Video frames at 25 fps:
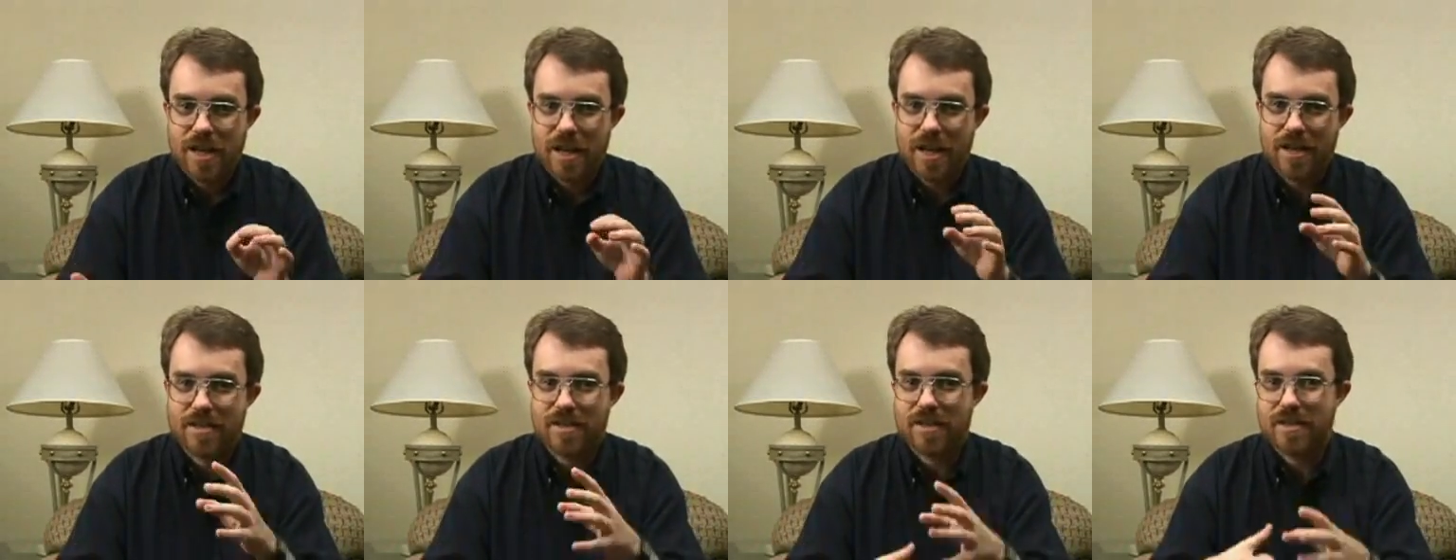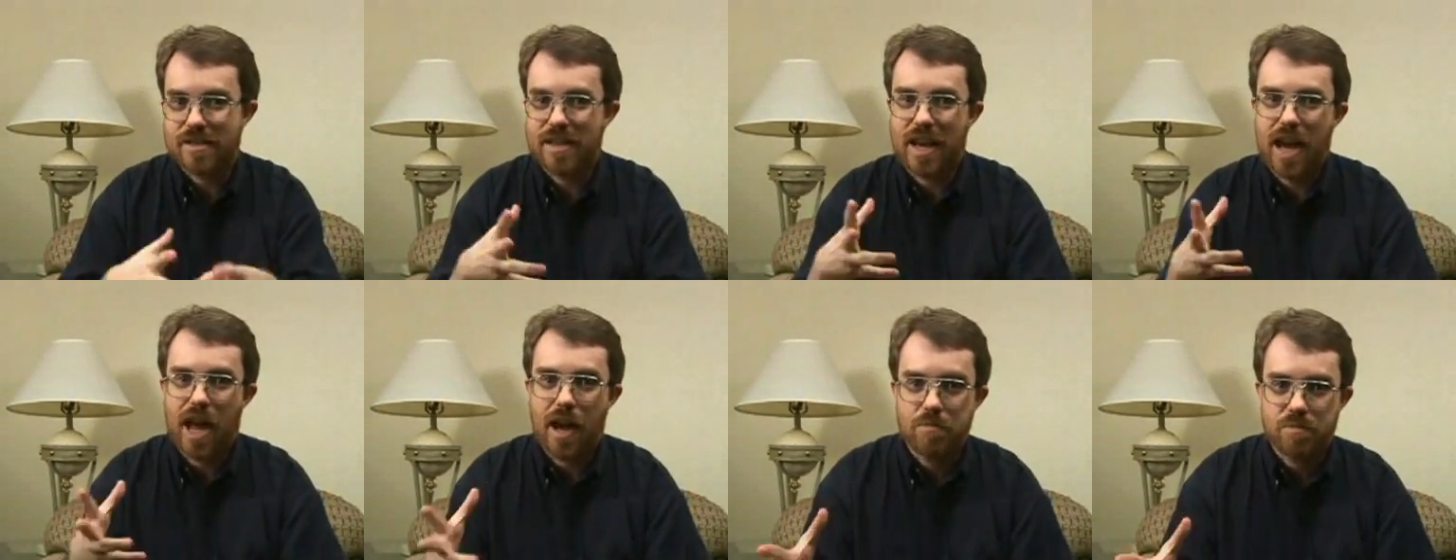It's
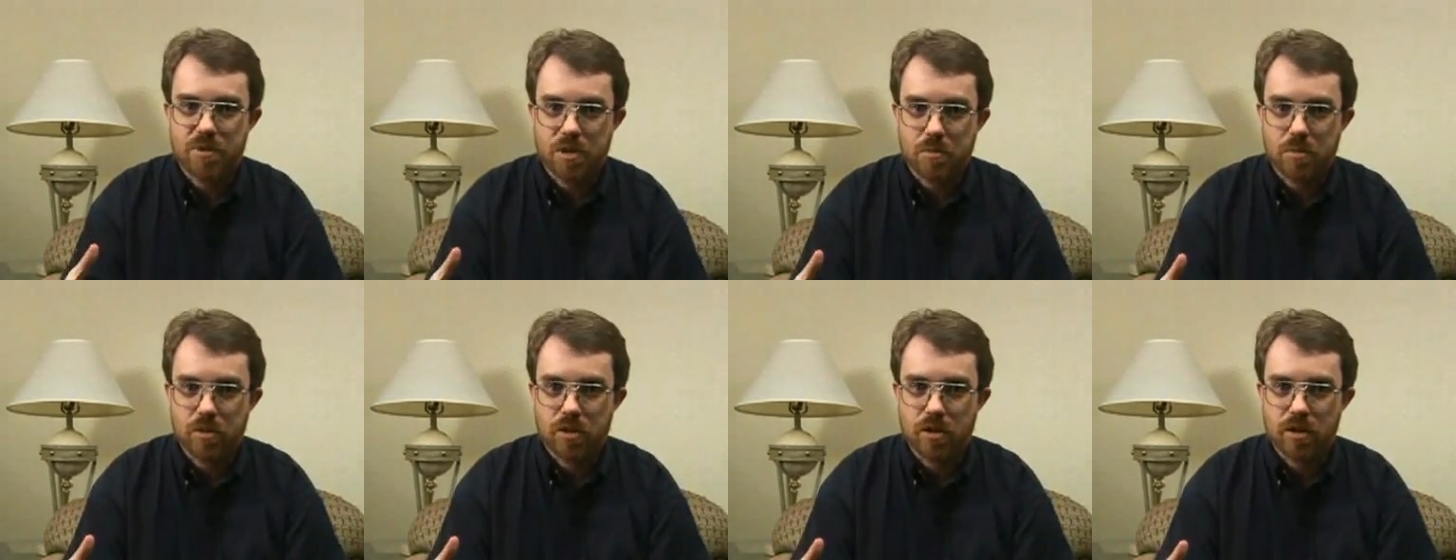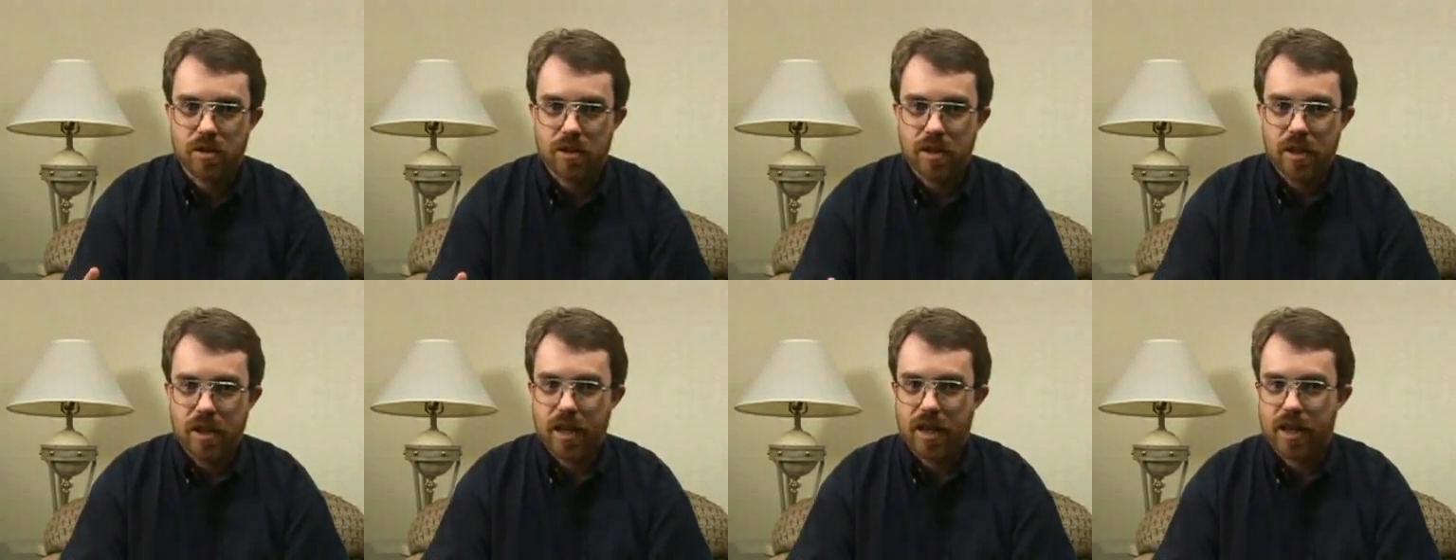
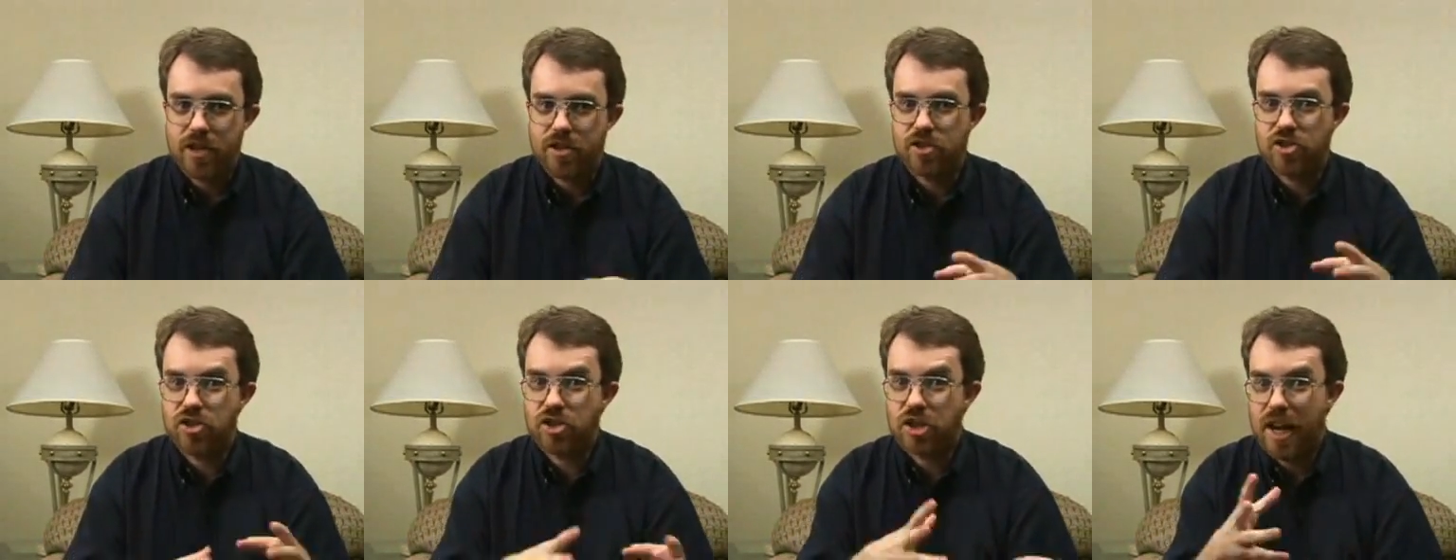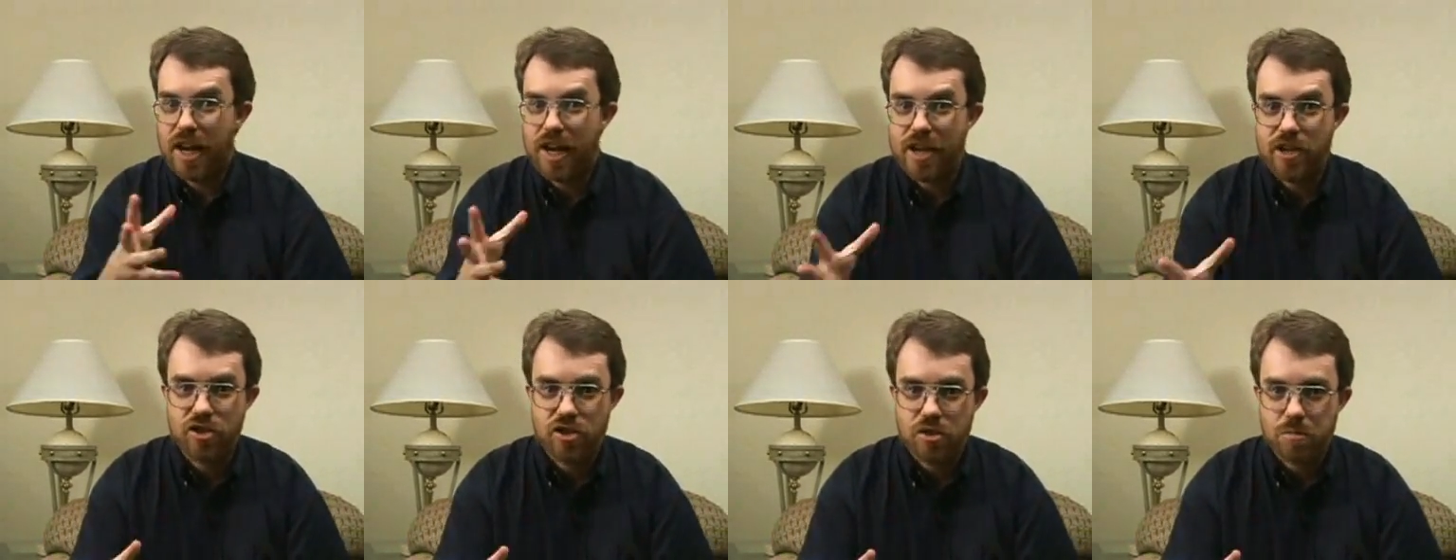adaptable, it's
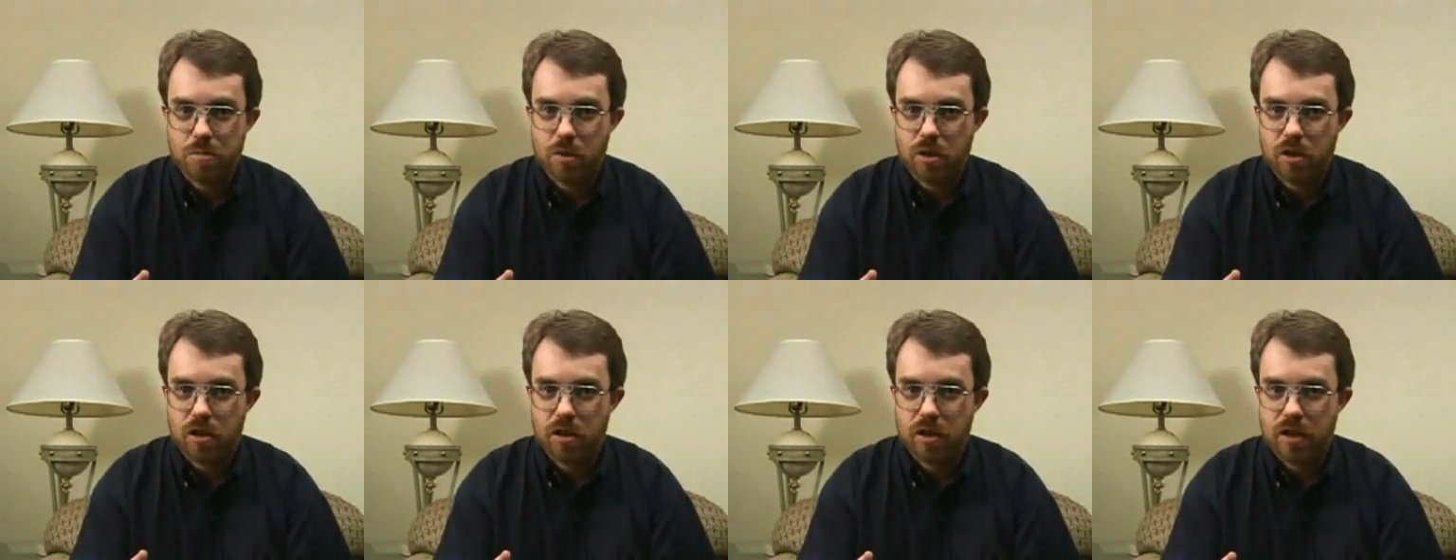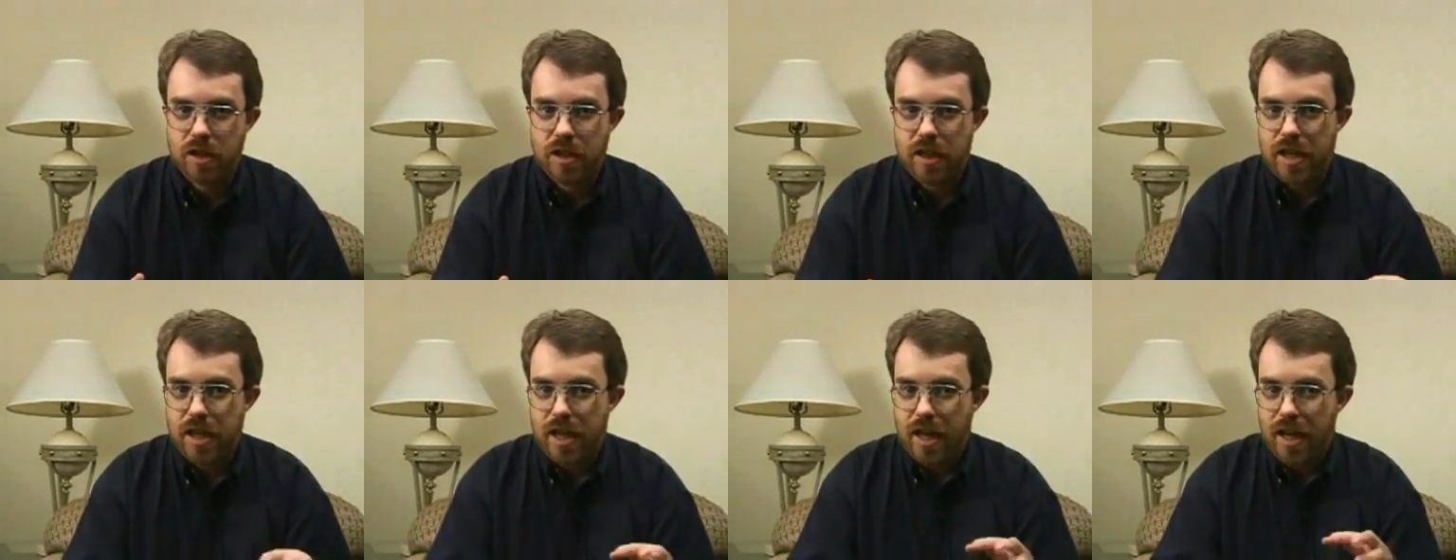changeable,